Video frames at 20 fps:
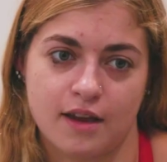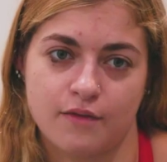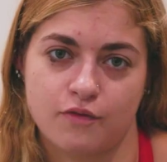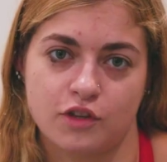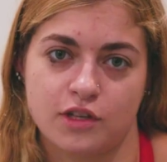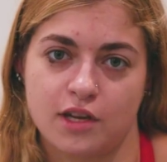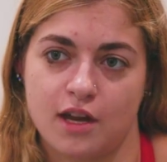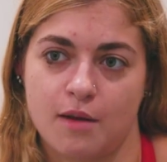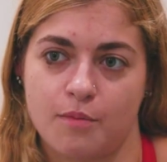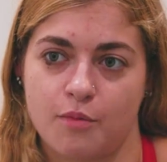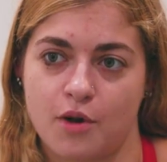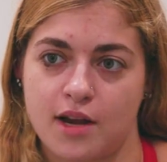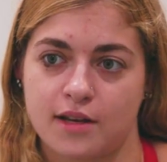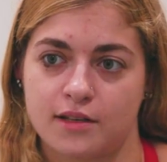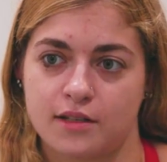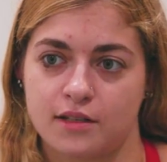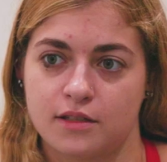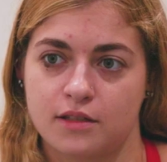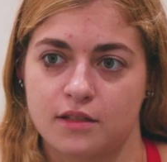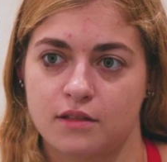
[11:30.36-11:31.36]
every day I
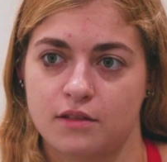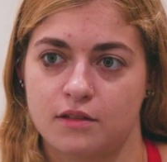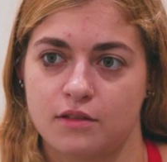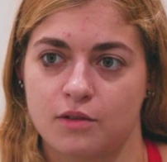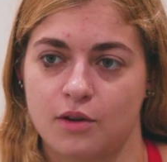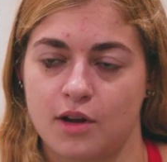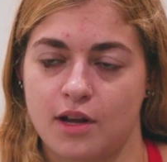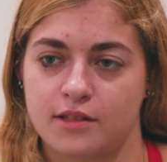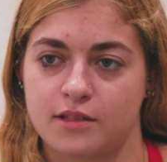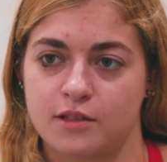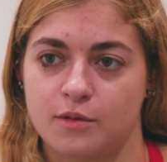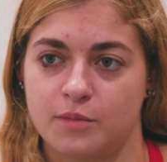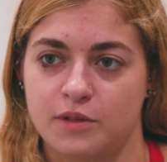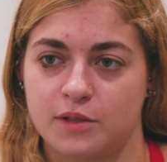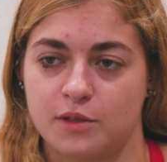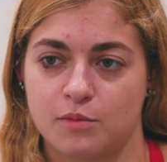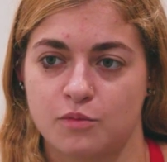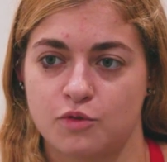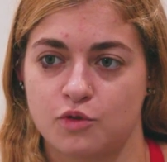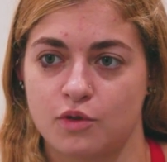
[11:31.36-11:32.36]
practice. There has to be
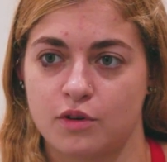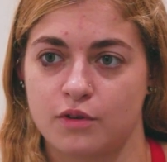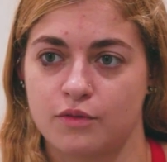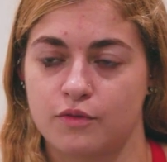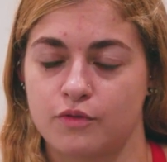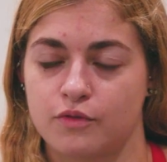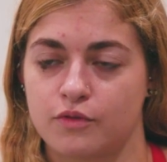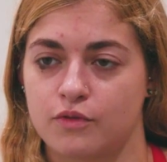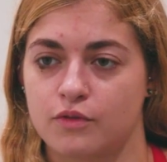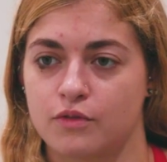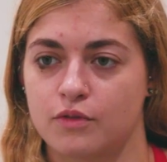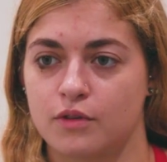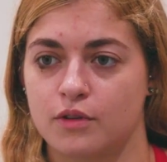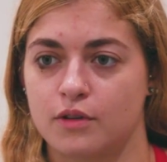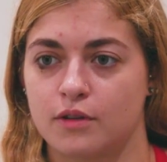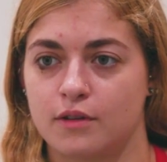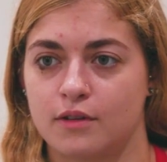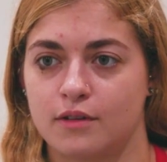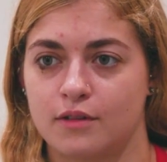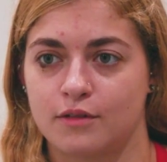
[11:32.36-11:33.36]
some sort of
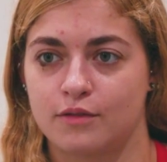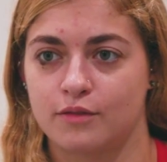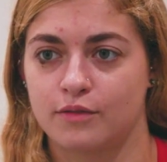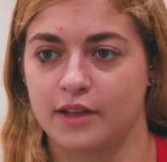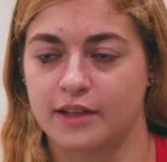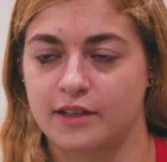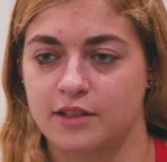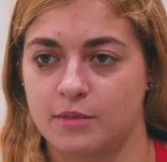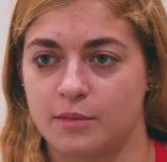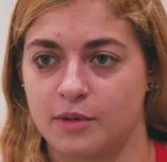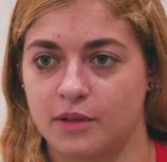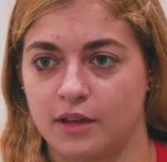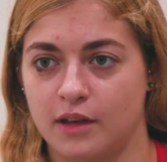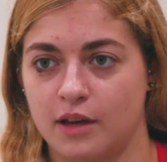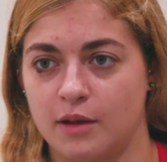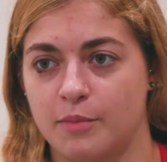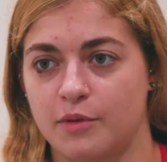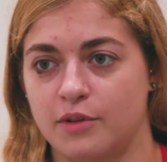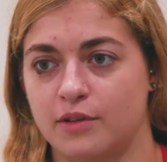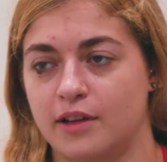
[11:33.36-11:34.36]

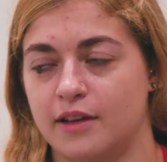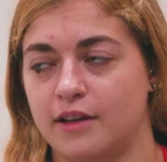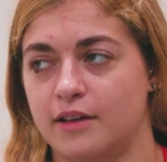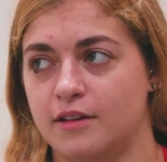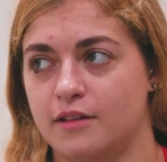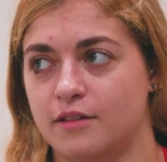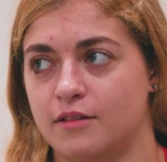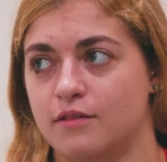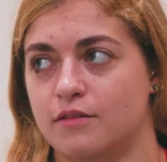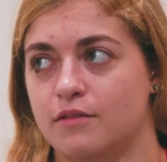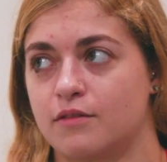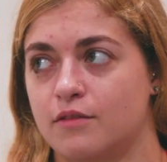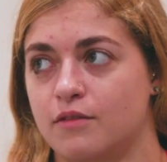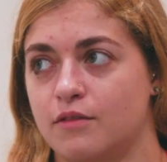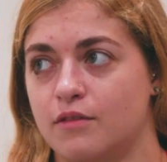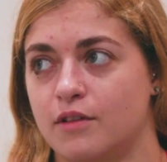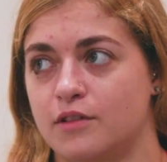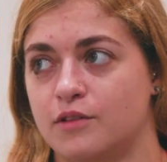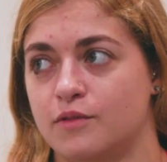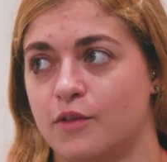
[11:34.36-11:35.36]
flexibility, but like
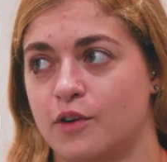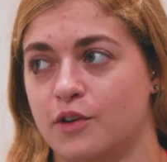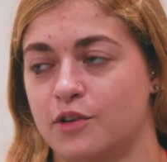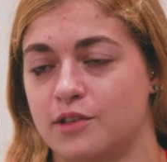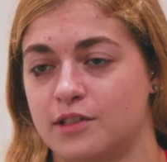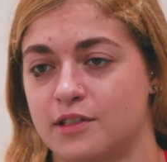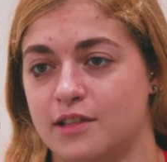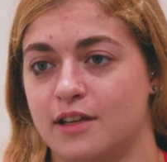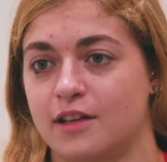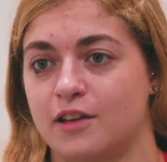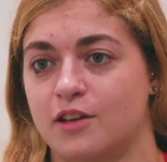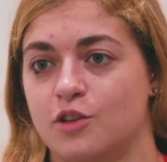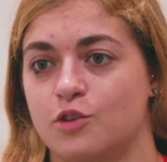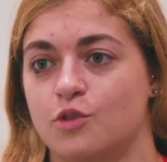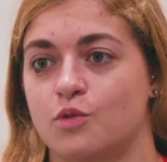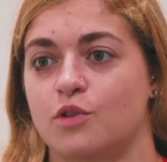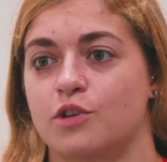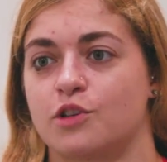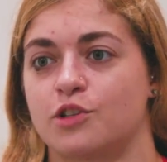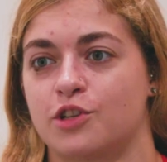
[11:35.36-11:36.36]
as far as like
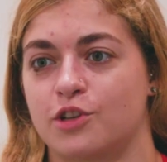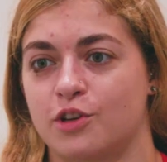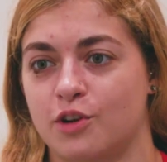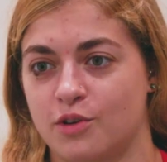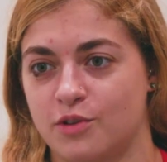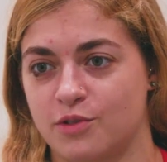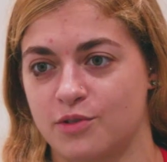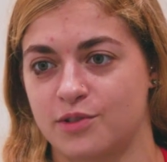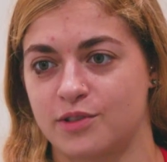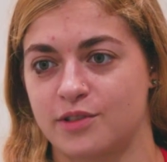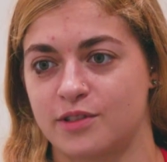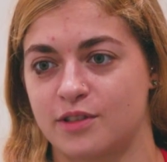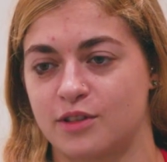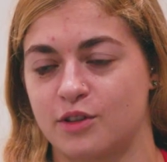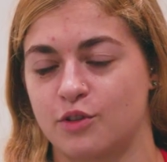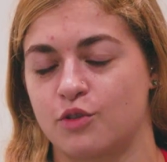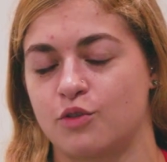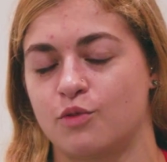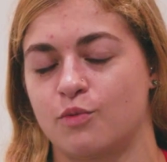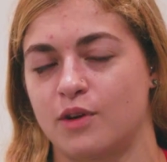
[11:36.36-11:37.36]
contortion goes,
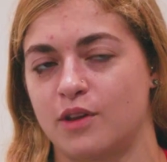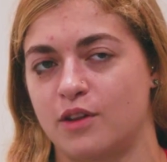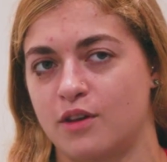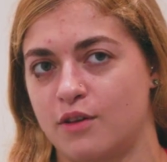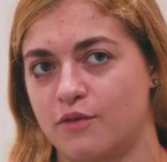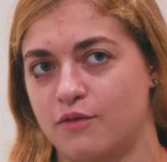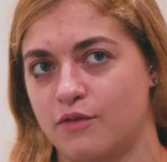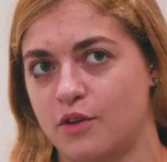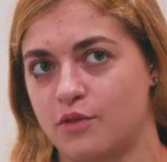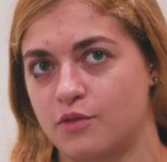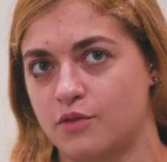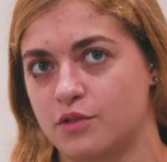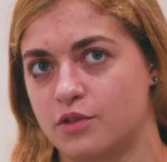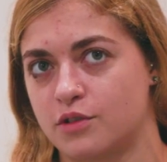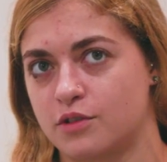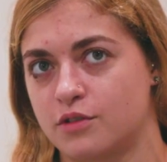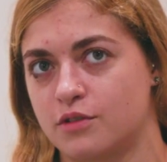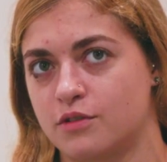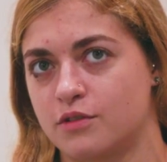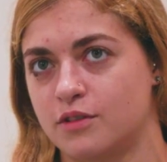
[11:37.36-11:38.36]
the way that I found
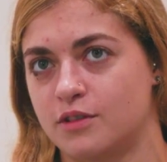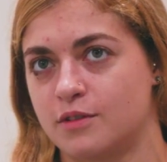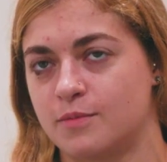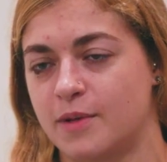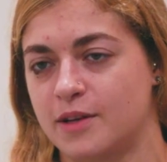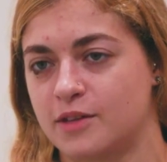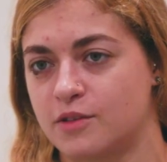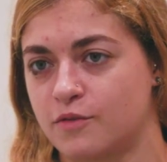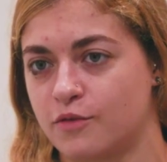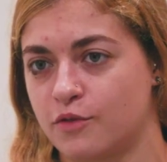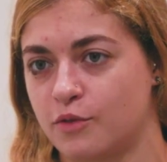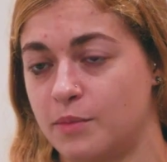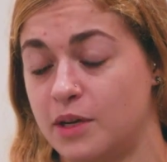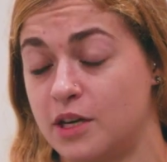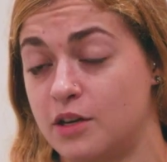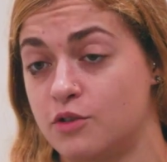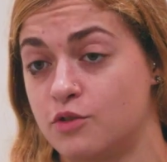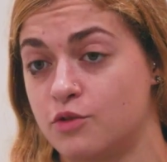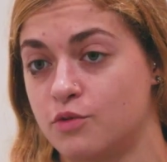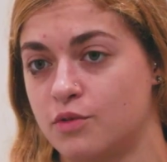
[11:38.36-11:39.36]
is best for me
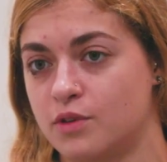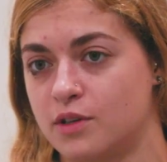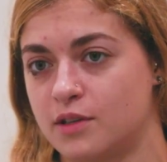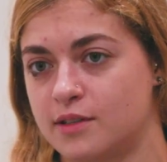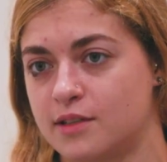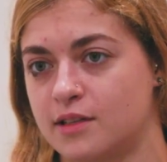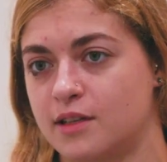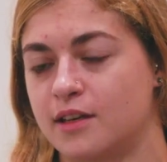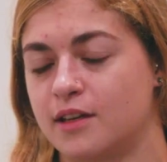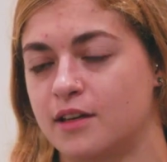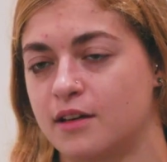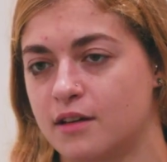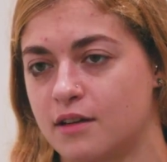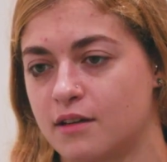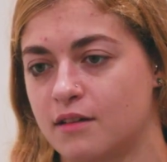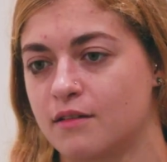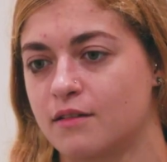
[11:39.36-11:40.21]
to do it is like